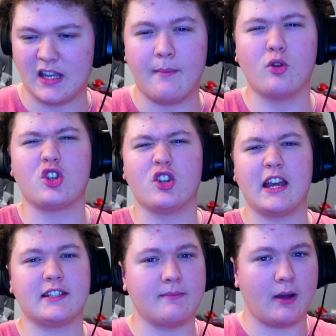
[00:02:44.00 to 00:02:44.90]
I'm also
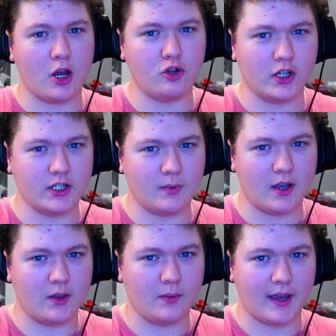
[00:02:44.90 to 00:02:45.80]
testing my own knowledge,
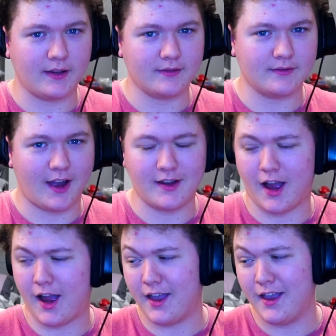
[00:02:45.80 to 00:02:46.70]
by the way.
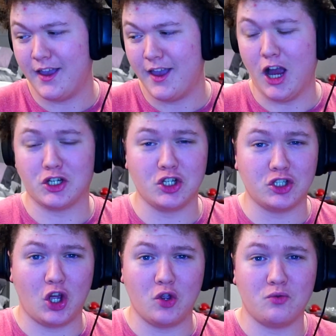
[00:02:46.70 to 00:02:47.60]
I should
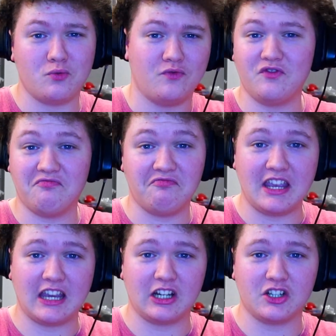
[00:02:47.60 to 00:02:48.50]
know the
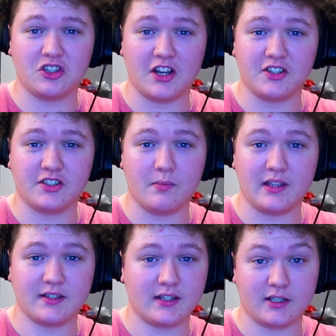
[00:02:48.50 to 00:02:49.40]
English side of some of
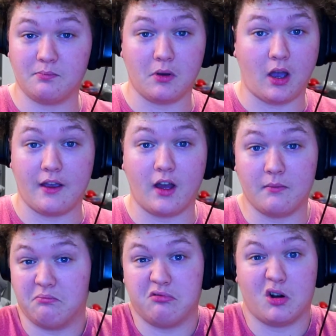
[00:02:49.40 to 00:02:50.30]
these things, but I
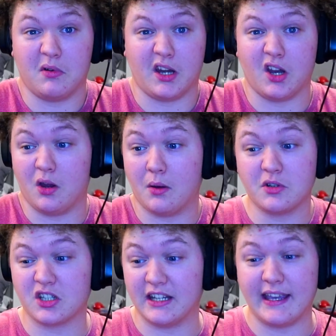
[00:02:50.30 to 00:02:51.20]
probably don't. I'm
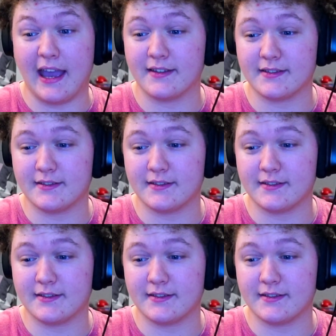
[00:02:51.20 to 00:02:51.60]
just going to guess.